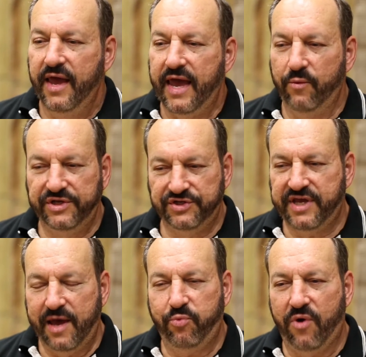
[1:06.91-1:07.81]
And we just
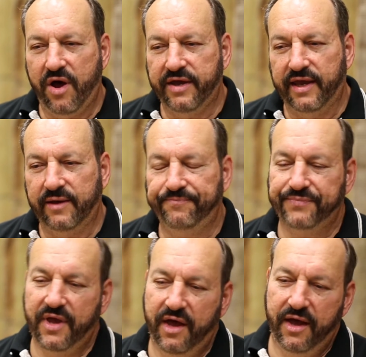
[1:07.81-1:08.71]
kept walking.
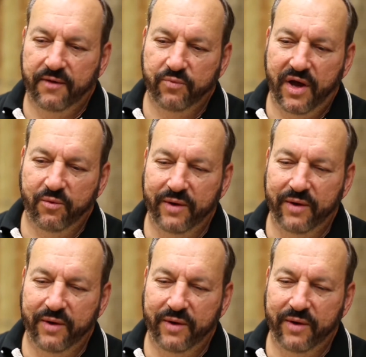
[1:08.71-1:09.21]
Well,